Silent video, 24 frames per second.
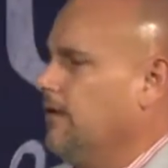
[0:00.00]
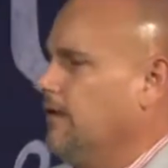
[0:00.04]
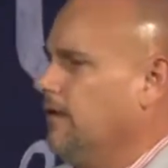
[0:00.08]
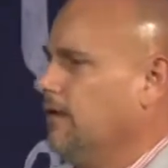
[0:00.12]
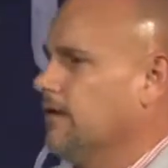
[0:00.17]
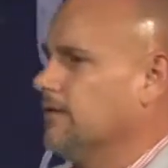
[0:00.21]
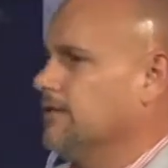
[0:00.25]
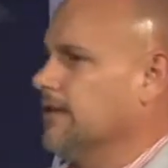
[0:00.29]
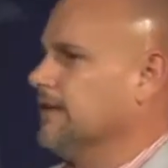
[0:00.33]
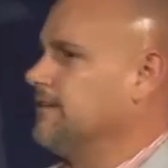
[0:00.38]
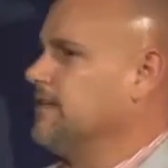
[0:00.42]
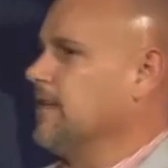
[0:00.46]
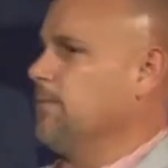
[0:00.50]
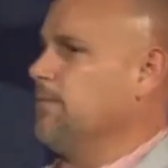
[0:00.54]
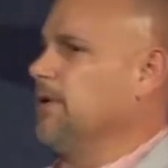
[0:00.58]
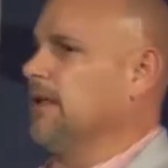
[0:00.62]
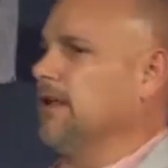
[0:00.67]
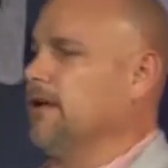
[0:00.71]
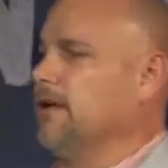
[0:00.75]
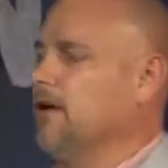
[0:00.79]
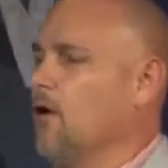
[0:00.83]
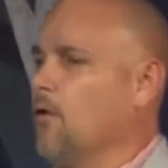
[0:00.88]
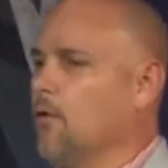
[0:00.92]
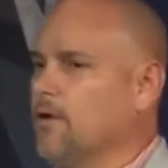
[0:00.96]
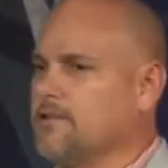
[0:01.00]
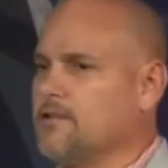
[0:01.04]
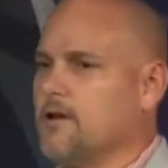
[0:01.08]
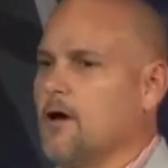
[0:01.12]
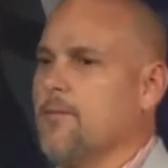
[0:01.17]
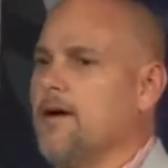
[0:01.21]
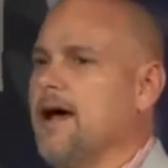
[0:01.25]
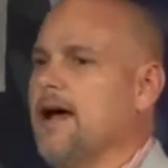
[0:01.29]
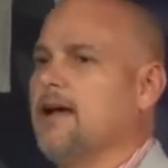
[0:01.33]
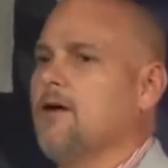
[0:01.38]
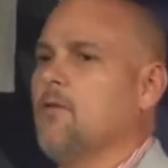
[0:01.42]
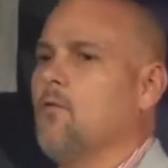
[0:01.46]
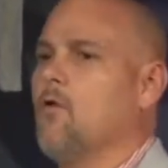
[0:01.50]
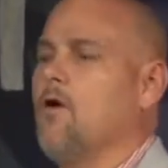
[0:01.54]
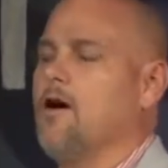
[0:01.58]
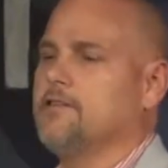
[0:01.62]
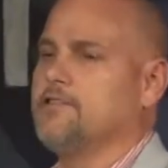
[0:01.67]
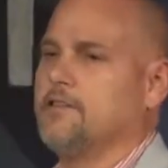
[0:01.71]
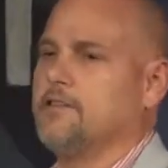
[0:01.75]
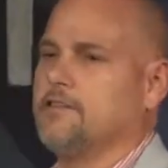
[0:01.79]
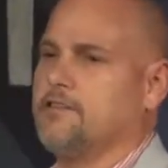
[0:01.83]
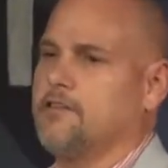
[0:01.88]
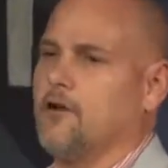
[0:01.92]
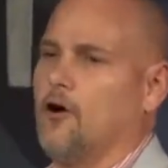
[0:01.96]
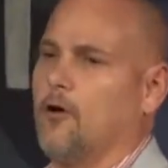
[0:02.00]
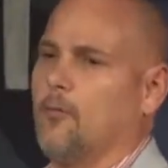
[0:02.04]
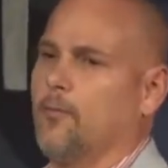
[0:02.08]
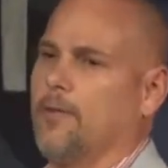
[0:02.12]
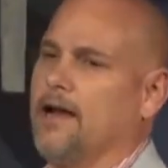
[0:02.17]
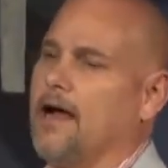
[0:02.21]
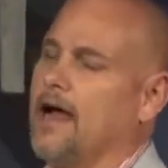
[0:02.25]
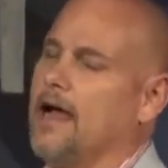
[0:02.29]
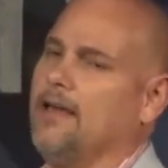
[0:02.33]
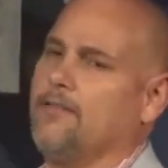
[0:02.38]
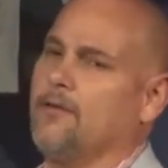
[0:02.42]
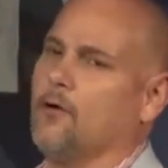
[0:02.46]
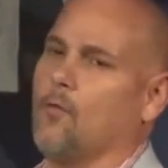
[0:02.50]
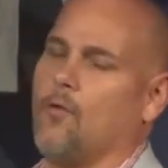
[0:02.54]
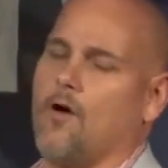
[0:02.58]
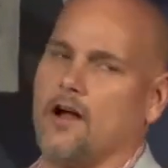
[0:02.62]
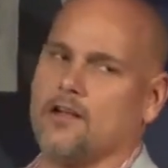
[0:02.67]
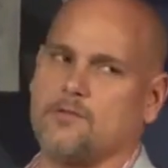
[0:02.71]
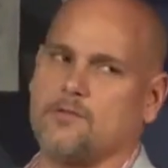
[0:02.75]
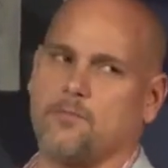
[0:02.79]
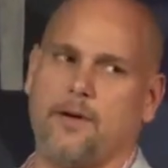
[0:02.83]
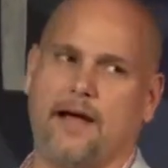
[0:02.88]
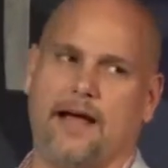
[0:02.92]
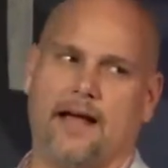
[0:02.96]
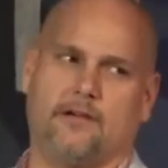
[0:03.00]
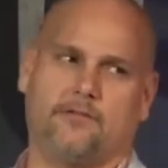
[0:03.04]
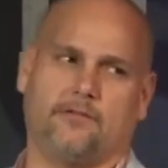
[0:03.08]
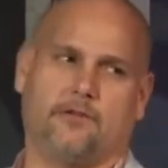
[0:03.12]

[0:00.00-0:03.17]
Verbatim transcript: because I typically always go back and watch a sermon. I either watch Pastor